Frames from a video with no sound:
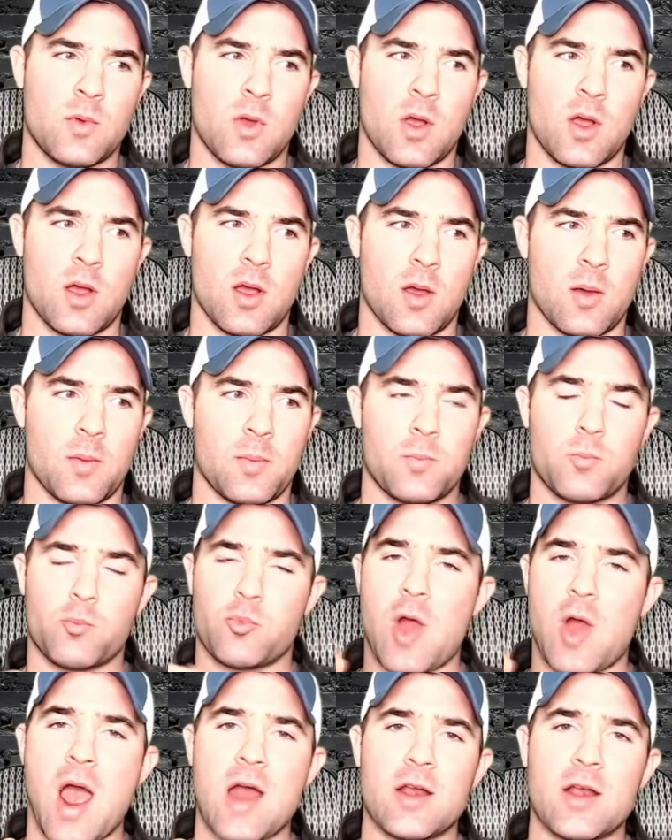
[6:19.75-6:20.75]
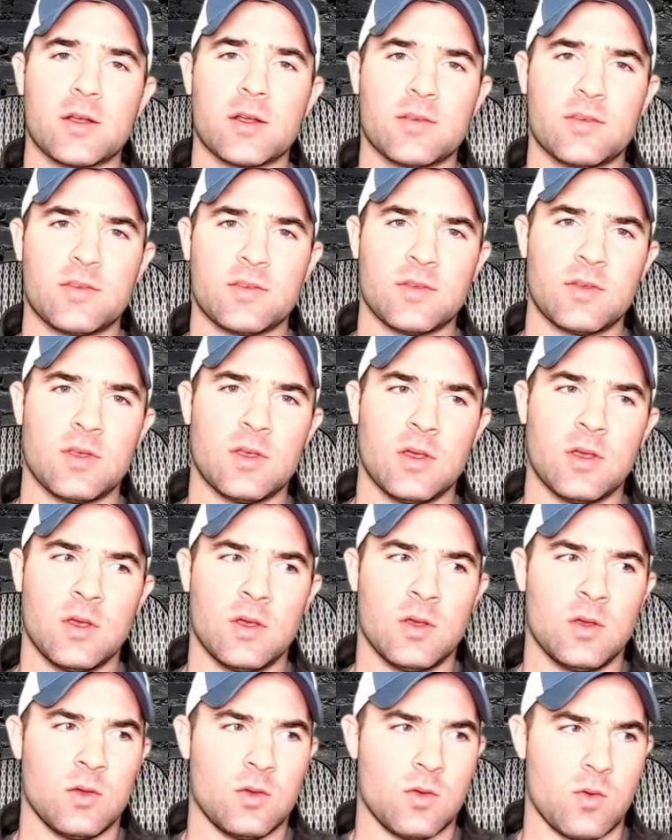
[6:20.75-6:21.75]
uh, products
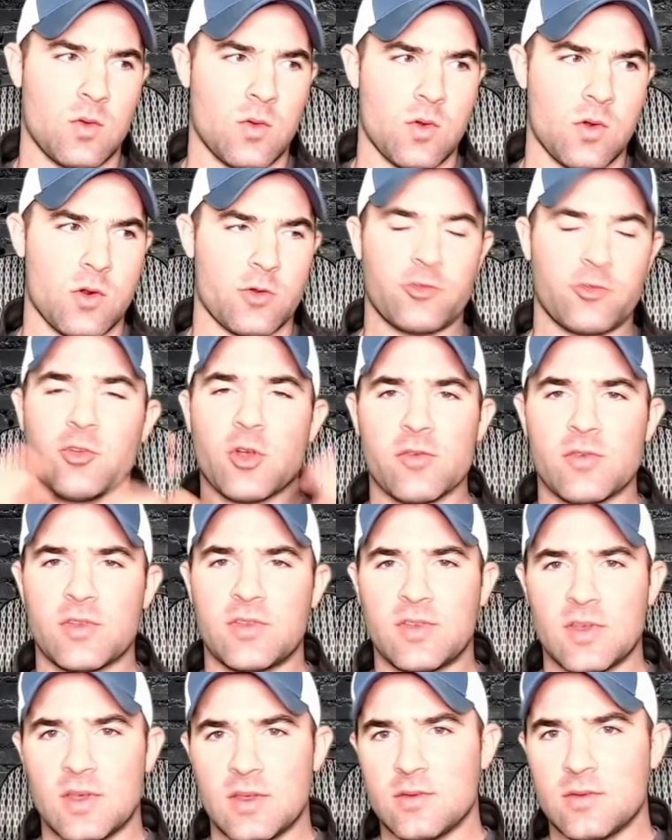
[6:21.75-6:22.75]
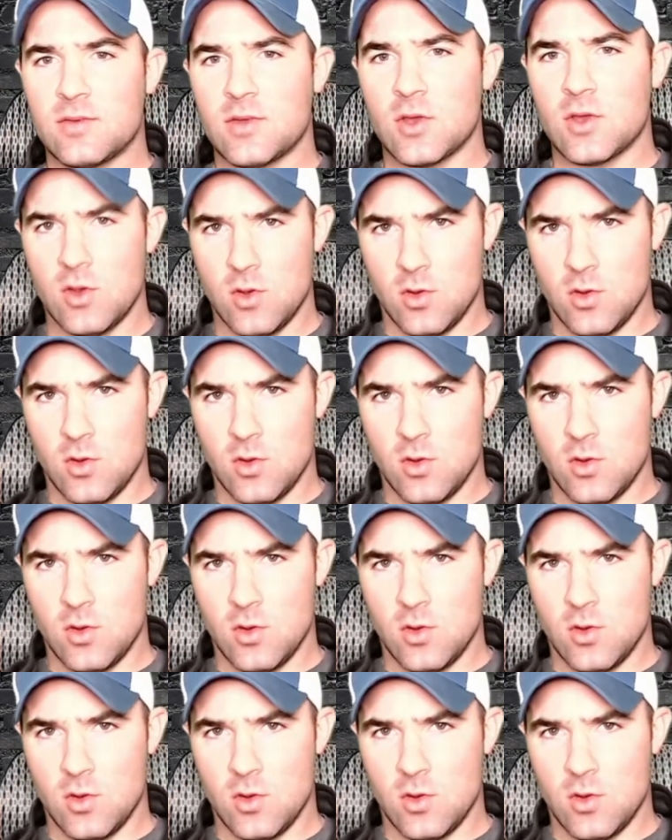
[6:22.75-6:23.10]
or services